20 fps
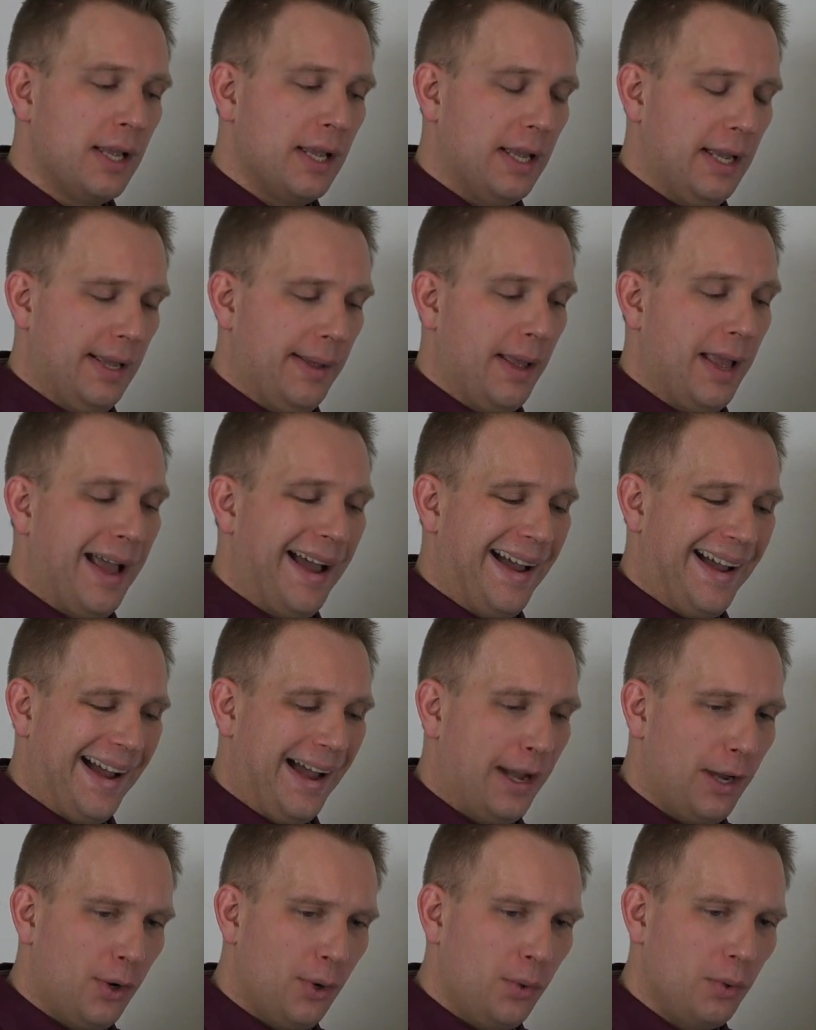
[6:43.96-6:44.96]
uh,
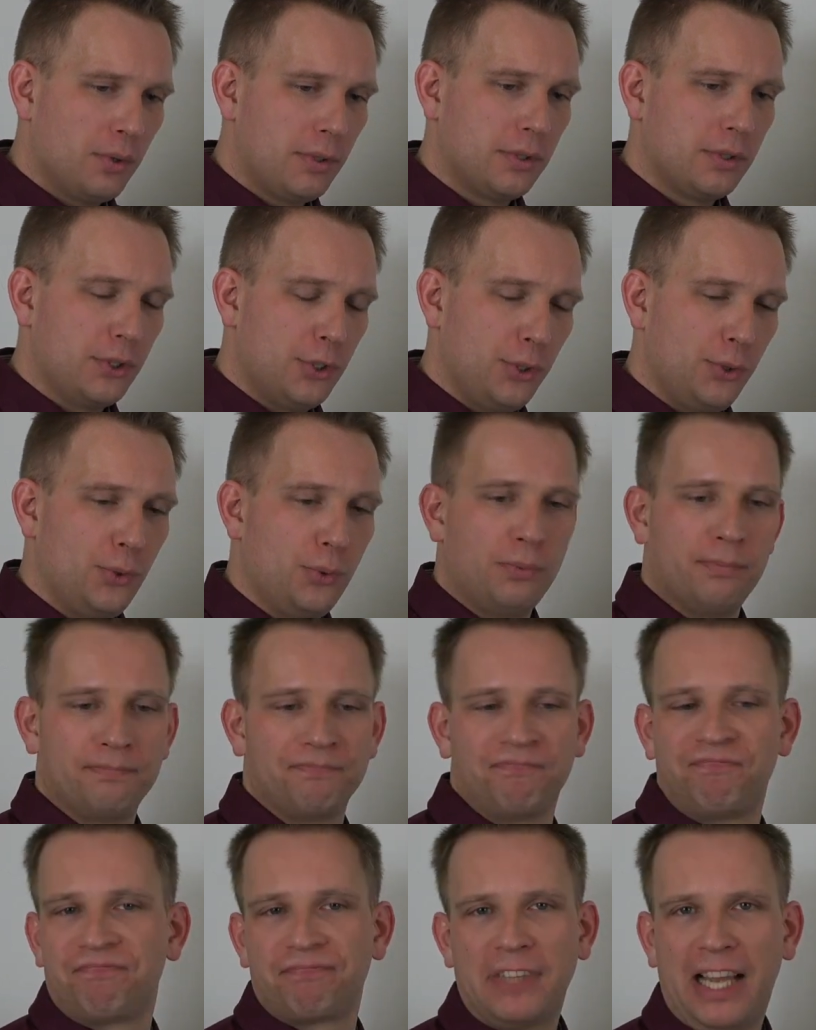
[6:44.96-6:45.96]
how to
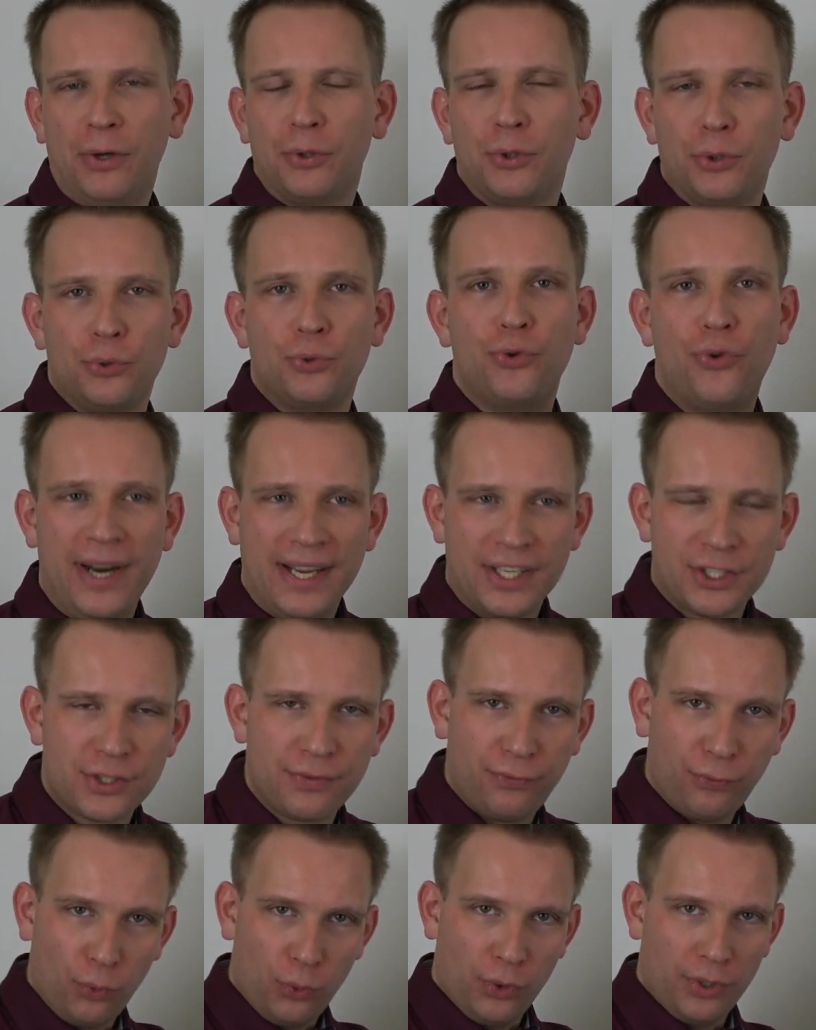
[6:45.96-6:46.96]
how to dress
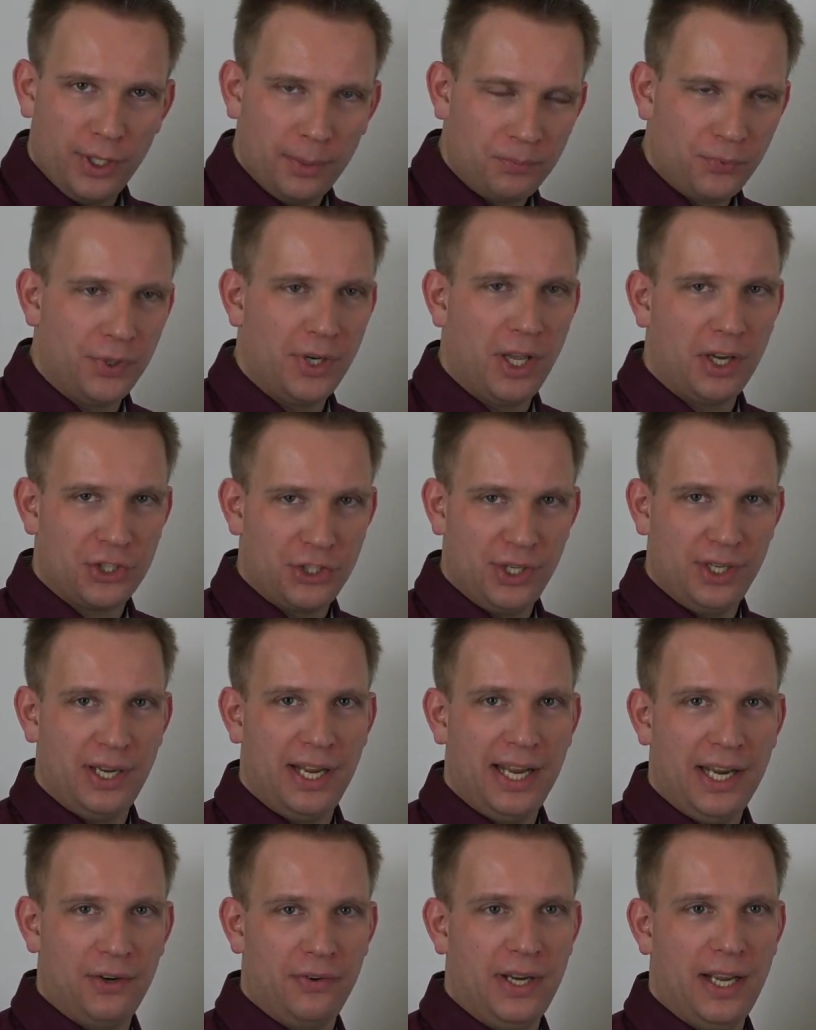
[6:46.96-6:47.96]
for the production
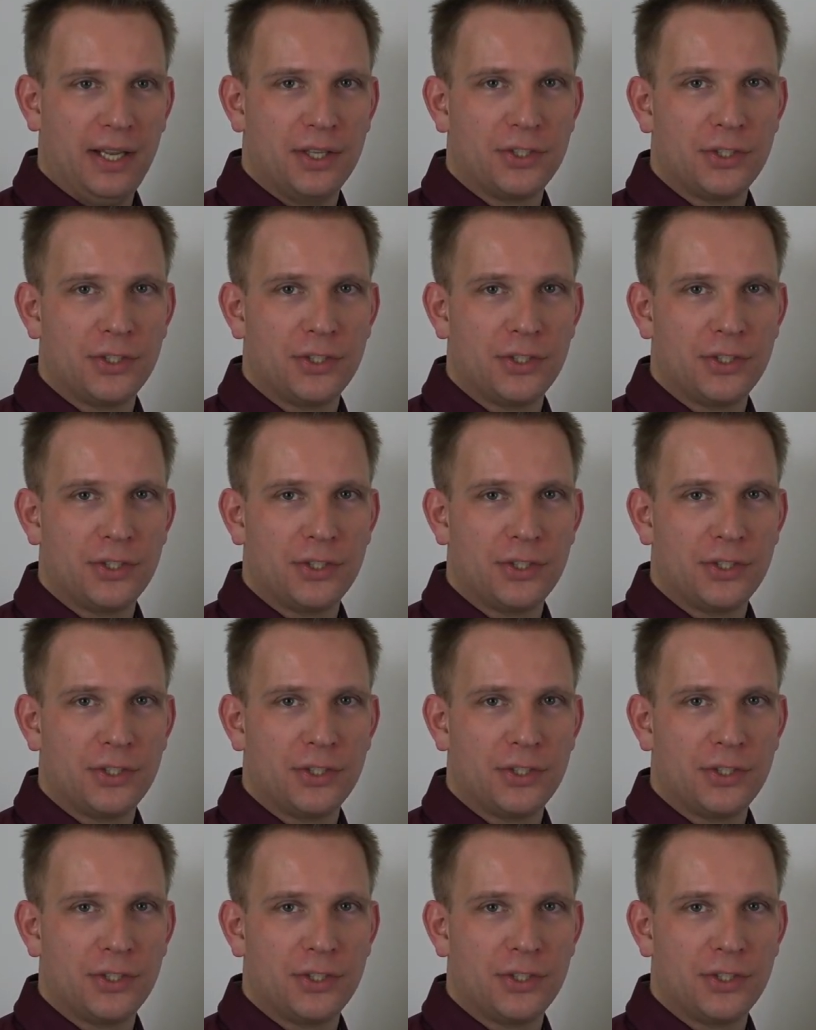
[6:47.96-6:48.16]
area.